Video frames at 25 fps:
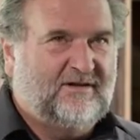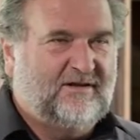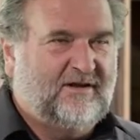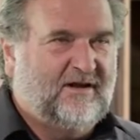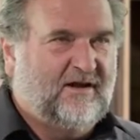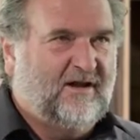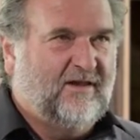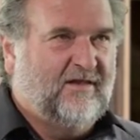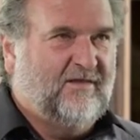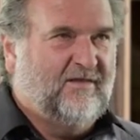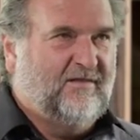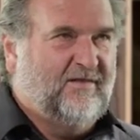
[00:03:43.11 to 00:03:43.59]

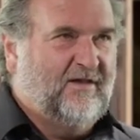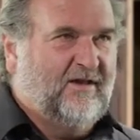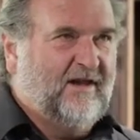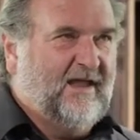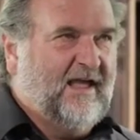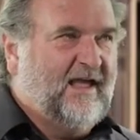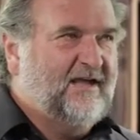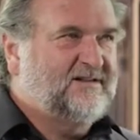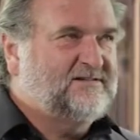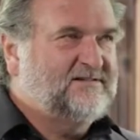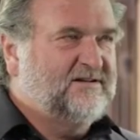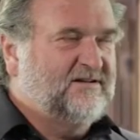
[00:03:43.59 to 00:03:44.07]

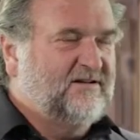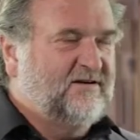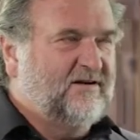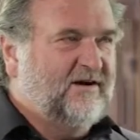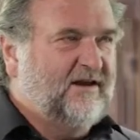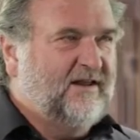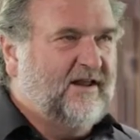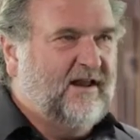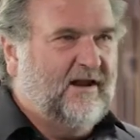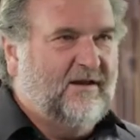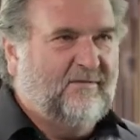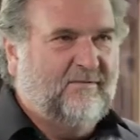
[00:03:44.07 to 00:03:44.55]
the exit
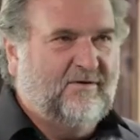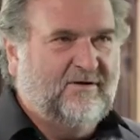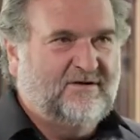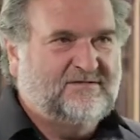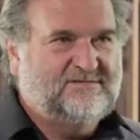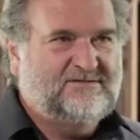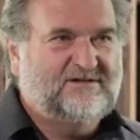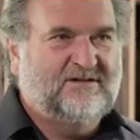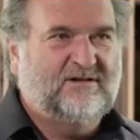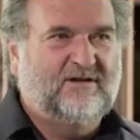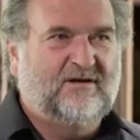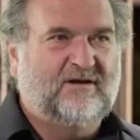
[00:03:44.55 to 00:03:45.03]
lighting and
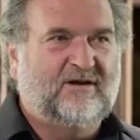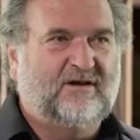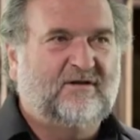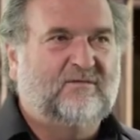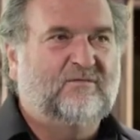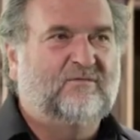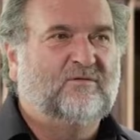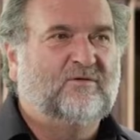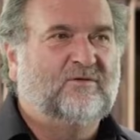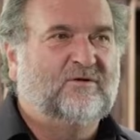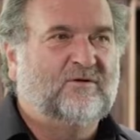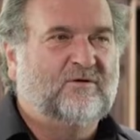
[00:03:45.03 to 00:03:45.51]
emergency
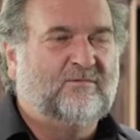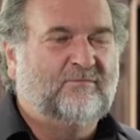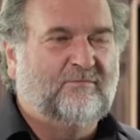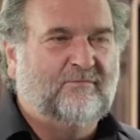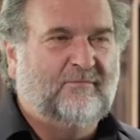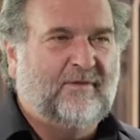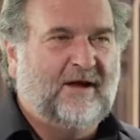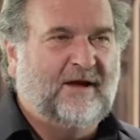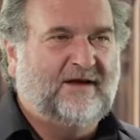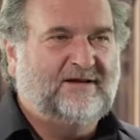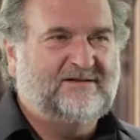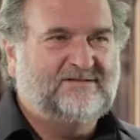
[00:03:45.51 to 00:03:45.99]
lighting will
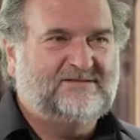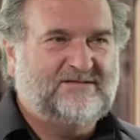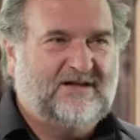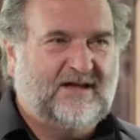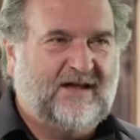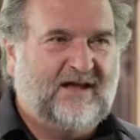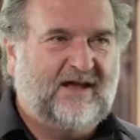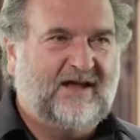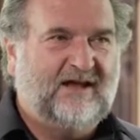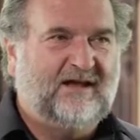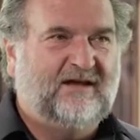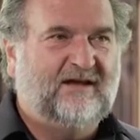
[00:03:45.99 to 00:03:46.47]

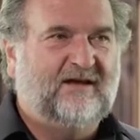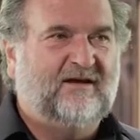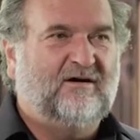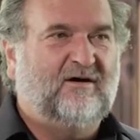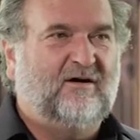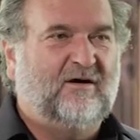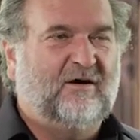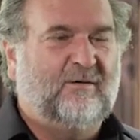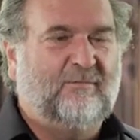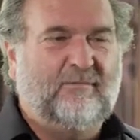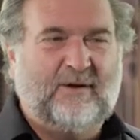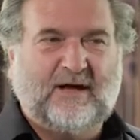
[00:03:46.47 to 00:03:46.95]
maintain
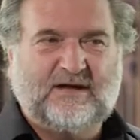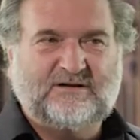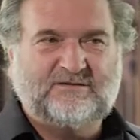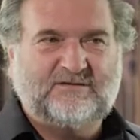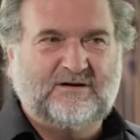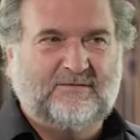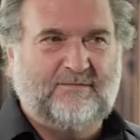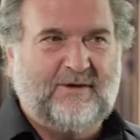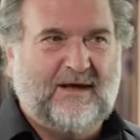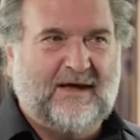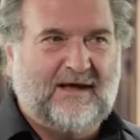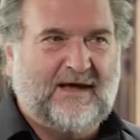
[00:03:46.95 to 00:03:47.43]
on a
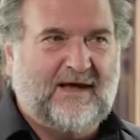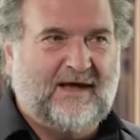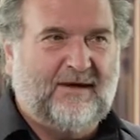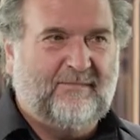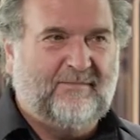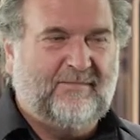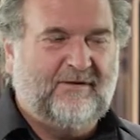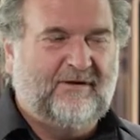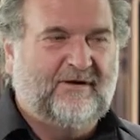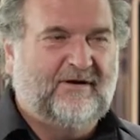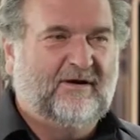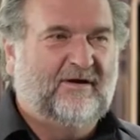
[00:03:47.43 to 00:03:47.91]
battery
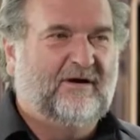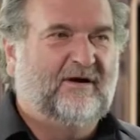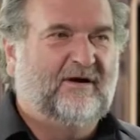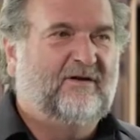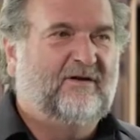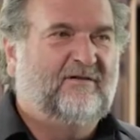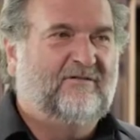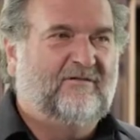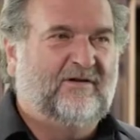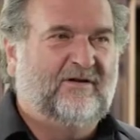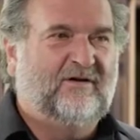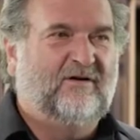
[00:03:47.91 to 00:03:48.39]
backup
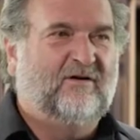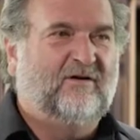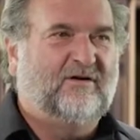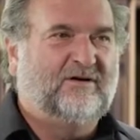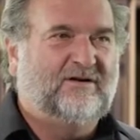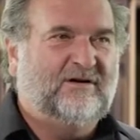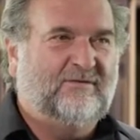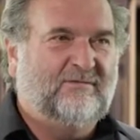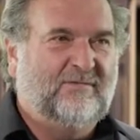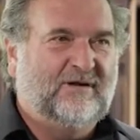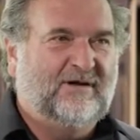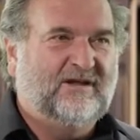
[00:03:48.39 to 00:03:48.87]
for
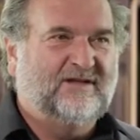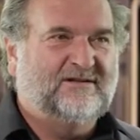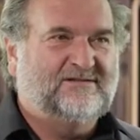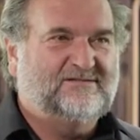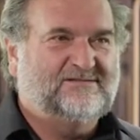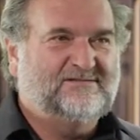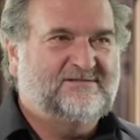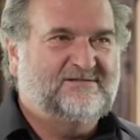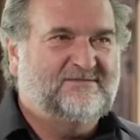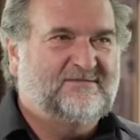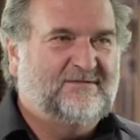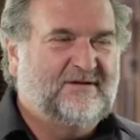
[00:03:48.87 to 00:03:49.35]
90
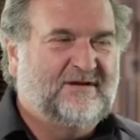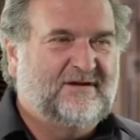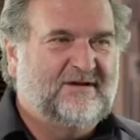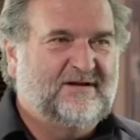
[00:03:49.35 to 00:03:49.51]
minutes.